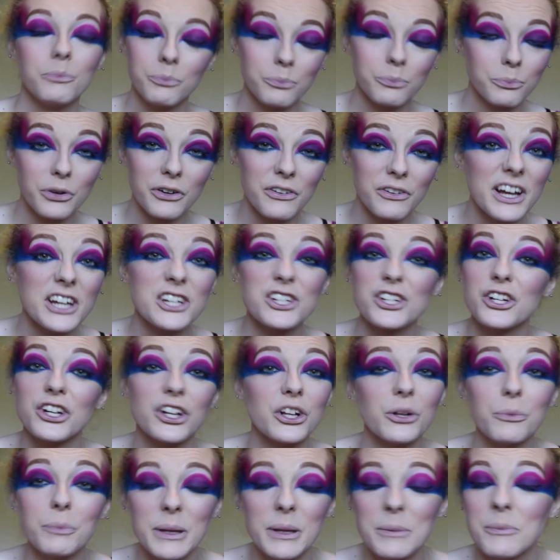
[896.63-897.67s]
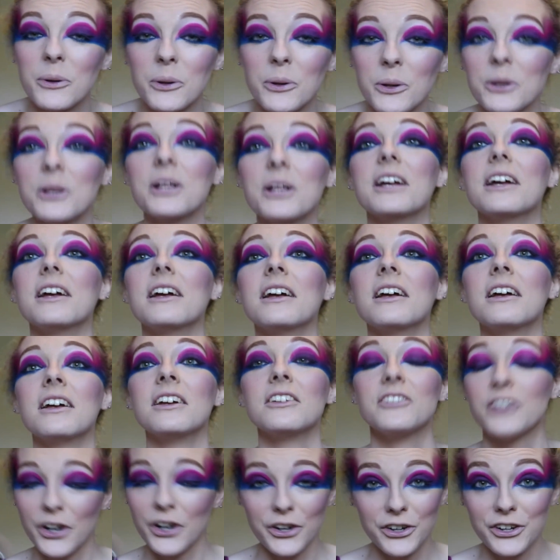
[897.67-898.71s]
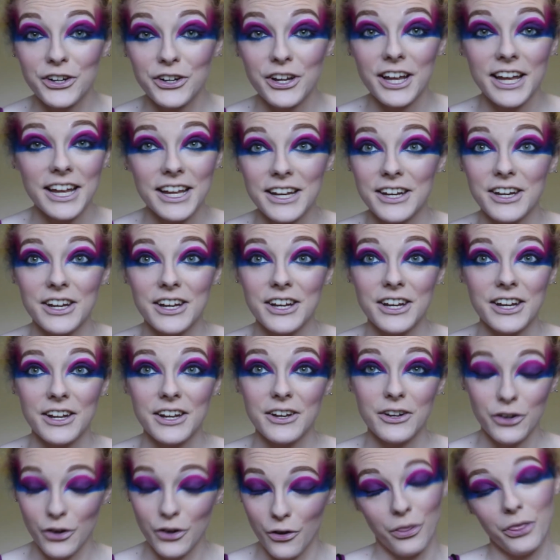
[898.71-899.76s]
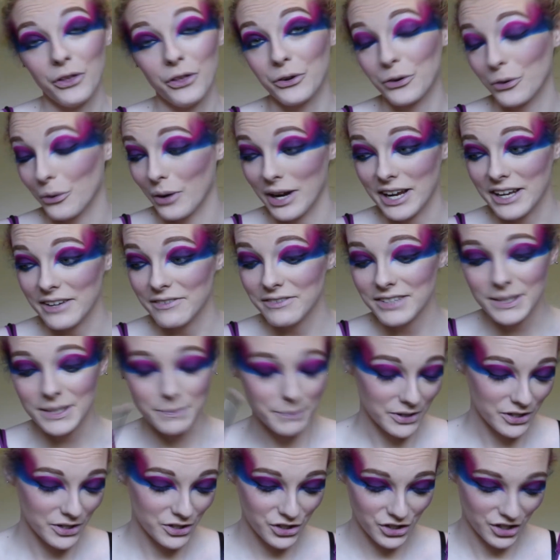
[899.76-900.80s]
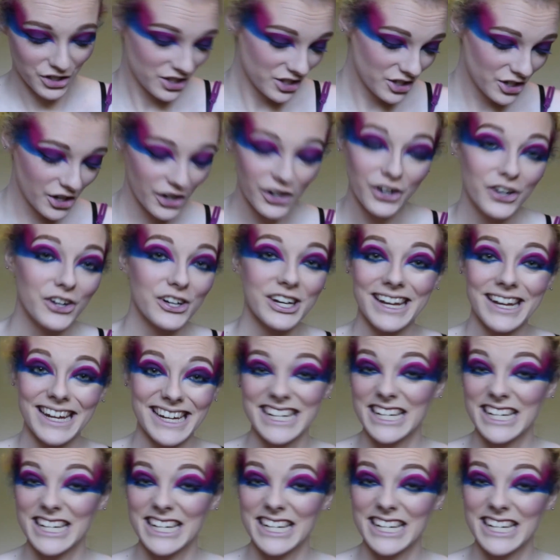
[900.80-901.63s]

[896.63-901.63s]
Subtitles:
professional people turn in, not their graves, but just turn in